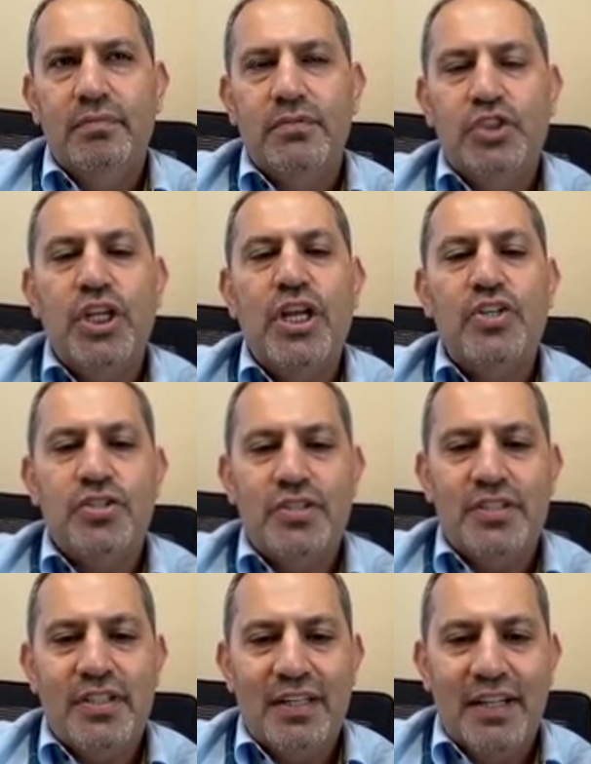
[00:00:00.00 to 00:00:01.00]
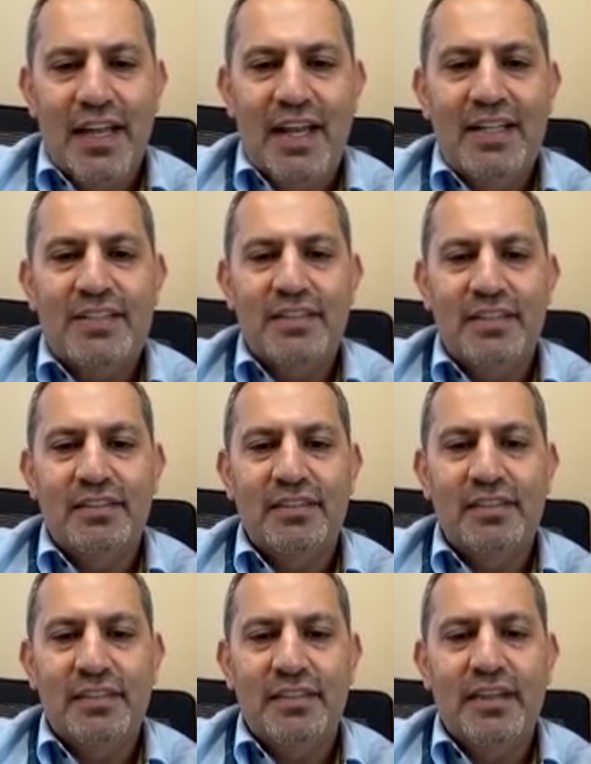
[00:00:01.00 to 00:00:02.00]
changes in cancer
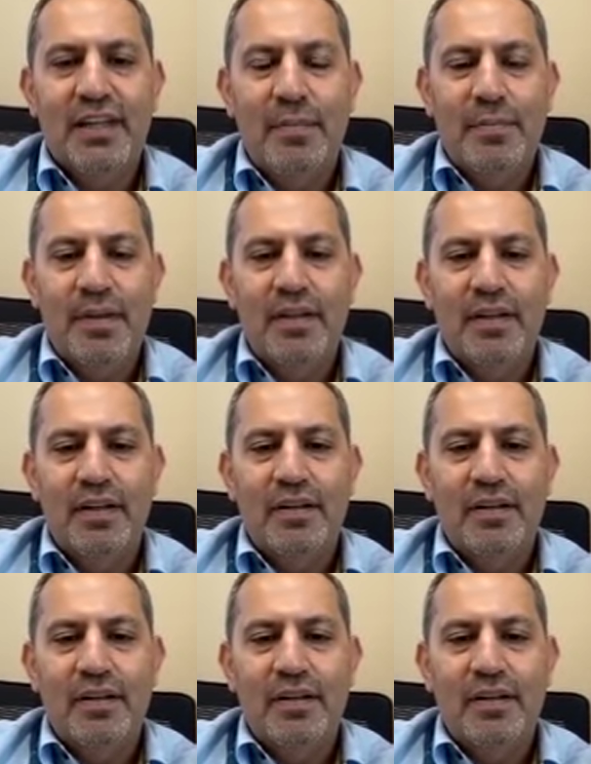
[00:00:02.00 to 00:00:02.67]
happened there,